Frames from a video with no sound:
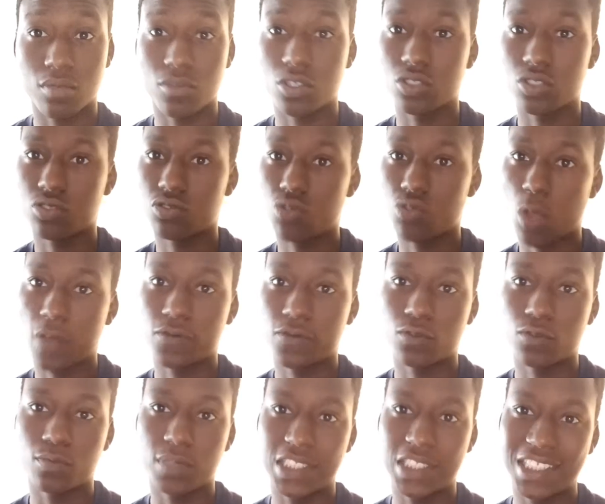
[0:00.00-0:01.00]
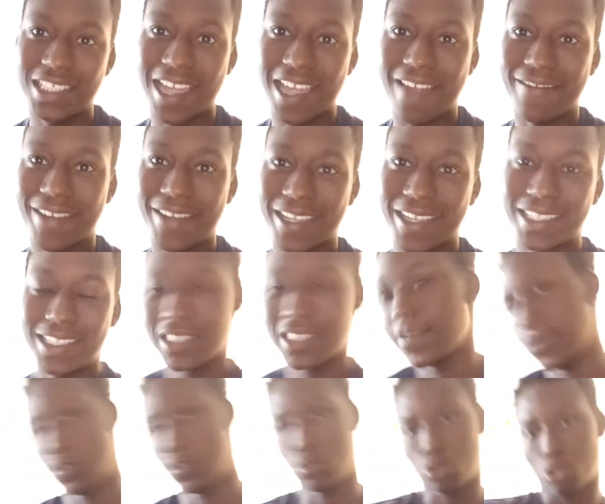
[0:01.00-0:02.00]
but you have to be
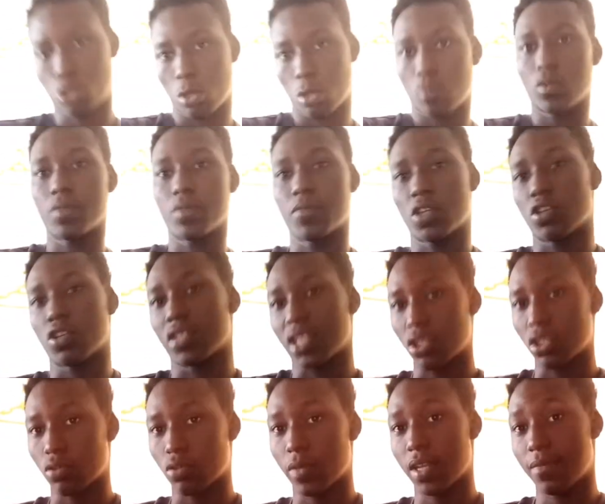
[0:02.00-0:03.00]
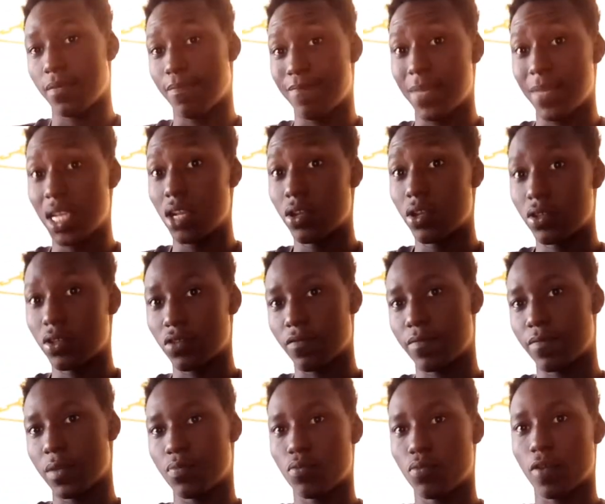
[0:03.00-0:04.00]
directive to someone because there's so many millions of
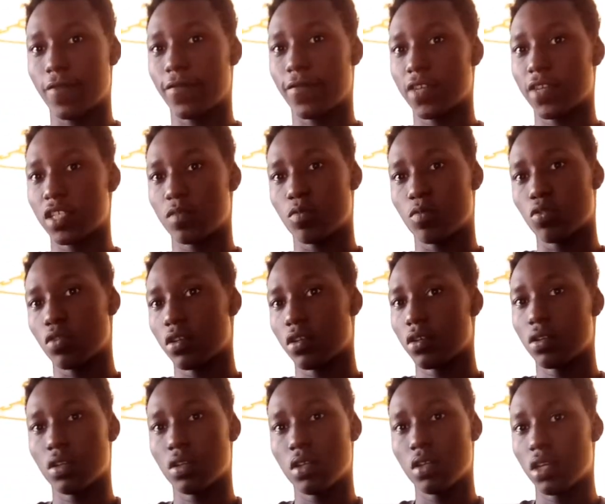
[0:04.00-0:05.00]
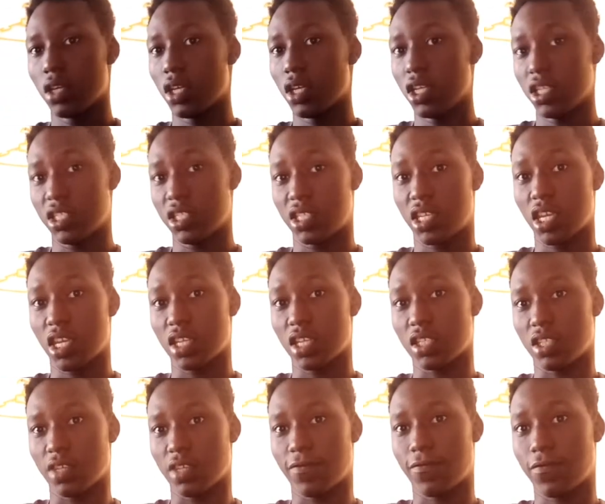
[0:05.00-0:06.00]
people on Facebook. It scares
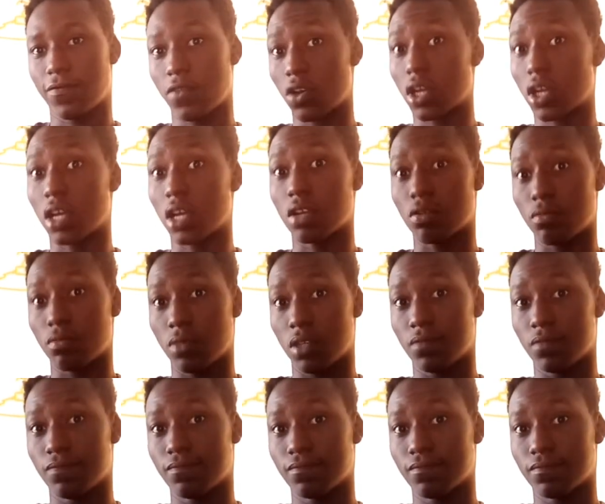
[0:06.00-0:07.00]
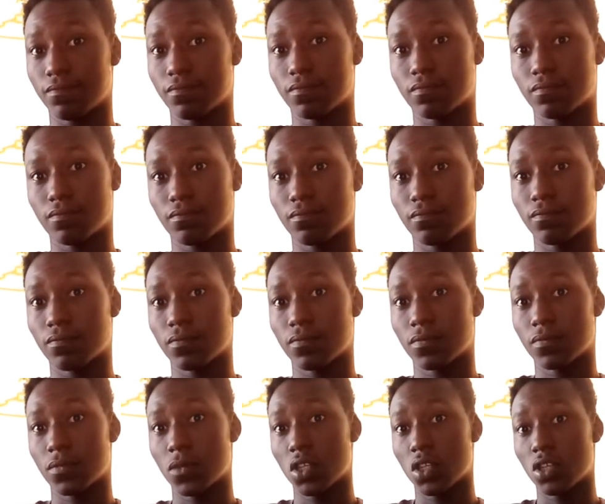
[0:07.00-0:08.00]
the fuck out of me.
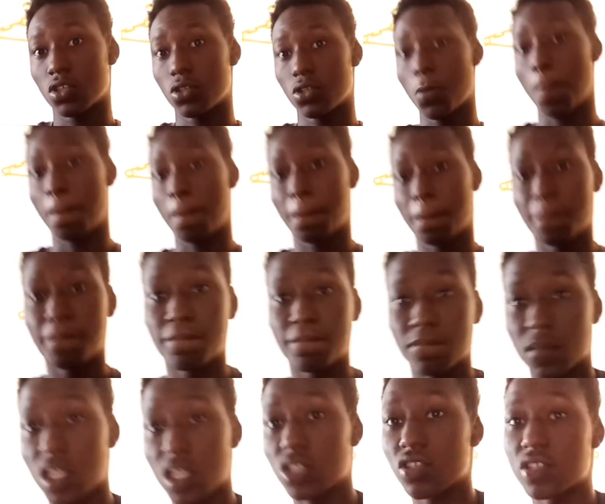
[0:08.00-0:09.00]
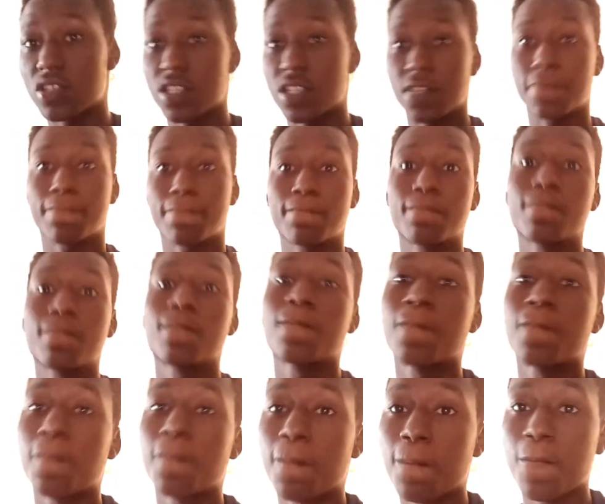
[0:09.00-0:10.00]
So that's just it.
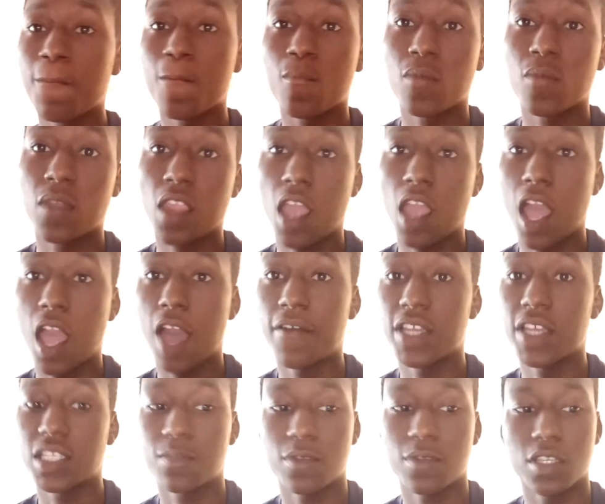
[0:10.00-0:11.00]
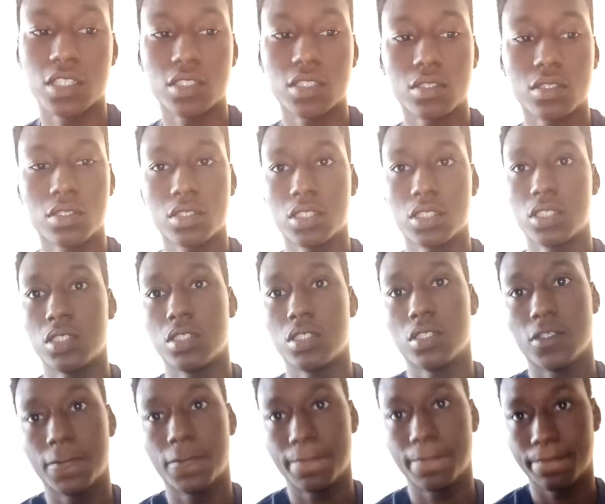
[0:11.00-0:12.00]
I've explained
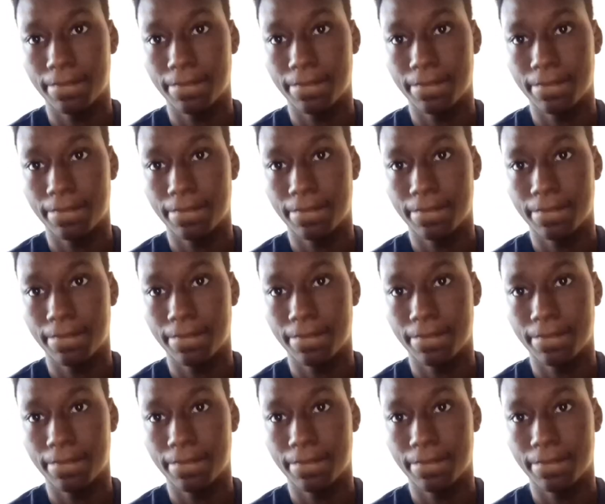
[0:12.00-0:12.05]
the